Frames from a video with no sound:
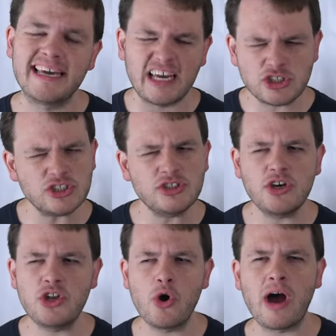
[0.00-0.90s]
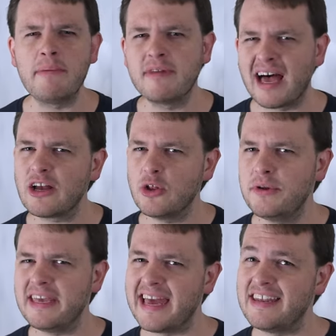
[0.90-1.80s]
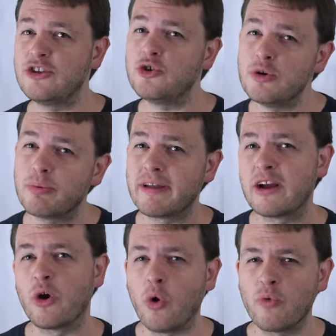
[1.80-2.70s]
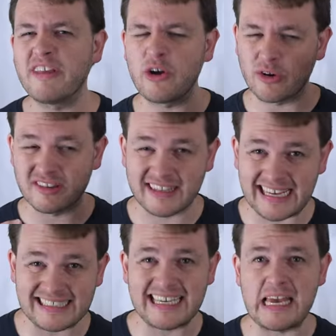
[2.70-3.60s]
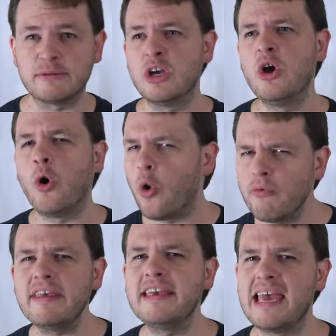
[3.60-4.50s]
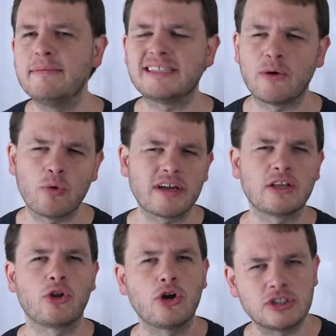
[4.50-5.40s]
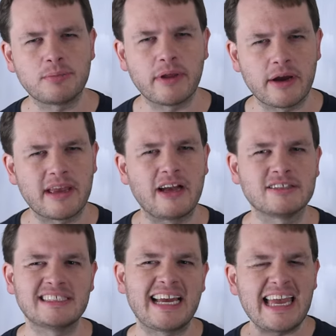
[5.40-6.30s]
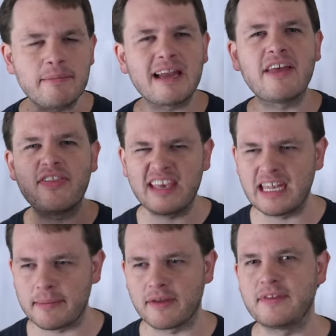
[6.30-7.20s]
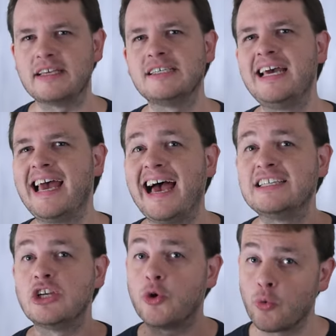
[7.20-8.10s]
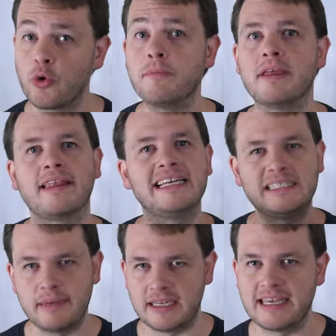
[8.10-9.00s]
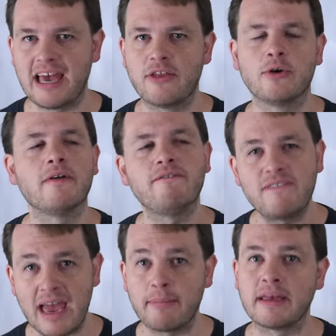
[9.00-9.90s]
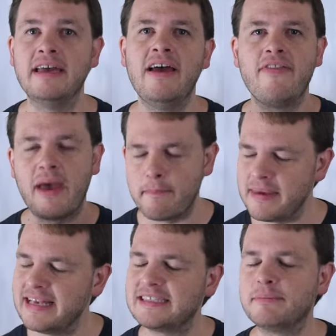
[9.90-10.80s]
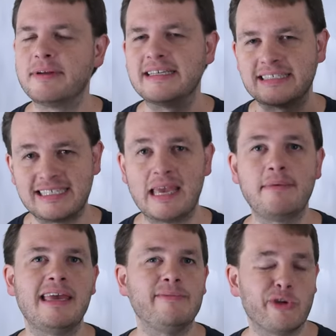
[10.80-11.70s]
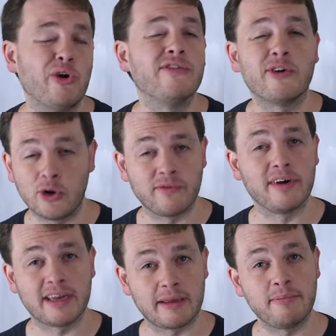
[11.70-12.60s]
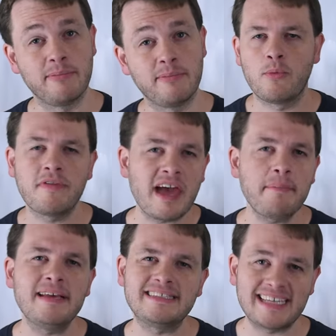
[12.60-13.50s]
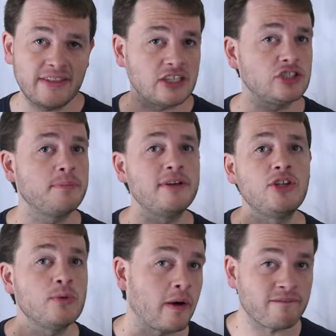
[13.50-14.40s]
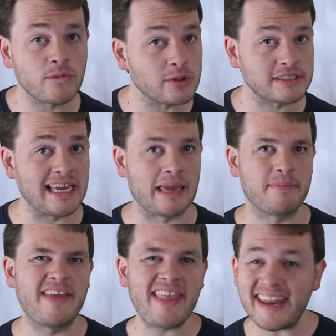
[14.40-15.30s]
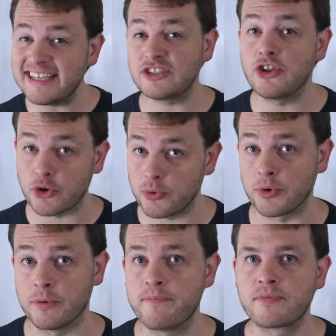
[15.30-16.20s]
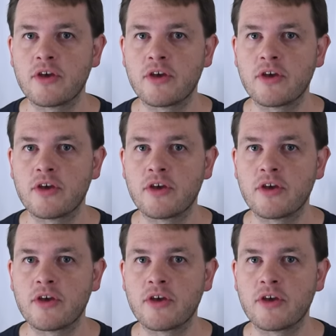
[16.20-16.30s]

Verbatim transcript: And just so you know, I'm not including any two player only or less games only games that work at larger player counts because I am kind of thinking about this as a group that likes to meet together or a family that meets and plays the same games over and over again. With that being said, let's jump into our first game, and that is The Crew.